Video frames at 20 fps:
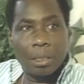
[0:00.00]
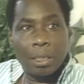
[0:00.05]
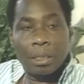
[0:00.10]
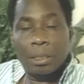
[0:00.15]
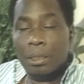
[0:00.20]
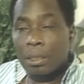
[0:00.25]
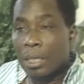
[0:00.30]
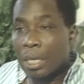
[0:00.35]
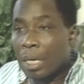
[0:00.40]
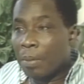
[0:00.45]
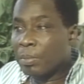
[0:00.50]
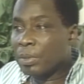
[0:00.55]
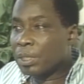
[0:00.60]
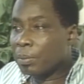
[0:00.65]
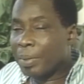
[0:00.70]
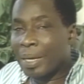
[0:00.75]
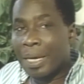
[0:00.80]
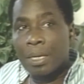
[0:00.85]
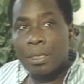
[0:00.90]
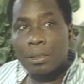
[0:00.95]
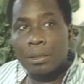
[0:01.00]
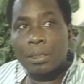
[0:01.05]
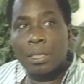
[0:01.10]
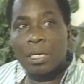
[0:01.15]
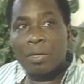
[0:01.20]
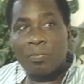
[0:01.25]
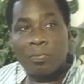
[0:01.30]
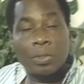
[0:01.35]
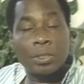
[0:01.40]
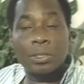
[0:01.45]
But Games by
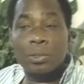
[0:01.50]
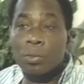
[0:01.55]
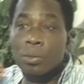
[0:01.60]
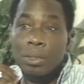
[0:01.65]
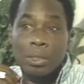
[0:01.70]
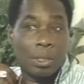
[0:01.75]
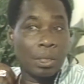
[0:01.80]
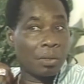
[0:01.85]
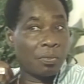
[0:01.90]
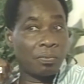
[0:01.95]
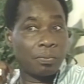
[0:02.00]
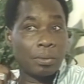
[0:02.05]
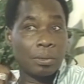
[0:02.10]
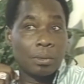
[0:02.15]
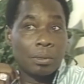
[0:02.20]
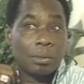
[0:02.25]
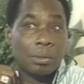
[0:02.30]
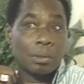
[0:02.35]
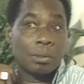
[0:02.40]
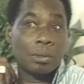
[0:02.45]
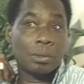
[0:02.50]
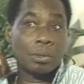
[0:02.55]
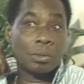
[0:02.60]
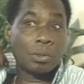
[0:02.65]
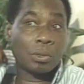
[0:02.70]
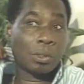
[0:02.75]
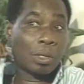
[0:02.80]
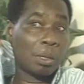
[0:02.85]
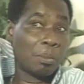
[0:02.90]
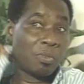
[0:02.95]
itself was good enough to
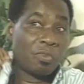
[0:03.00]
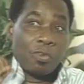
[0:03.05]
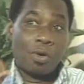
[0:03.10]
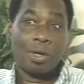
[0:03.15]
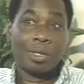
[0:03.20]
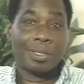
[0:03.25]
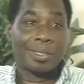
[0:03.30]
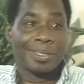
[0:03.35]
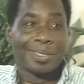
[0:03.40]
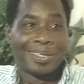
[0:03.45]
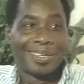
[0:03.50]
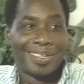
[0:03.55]
come forth.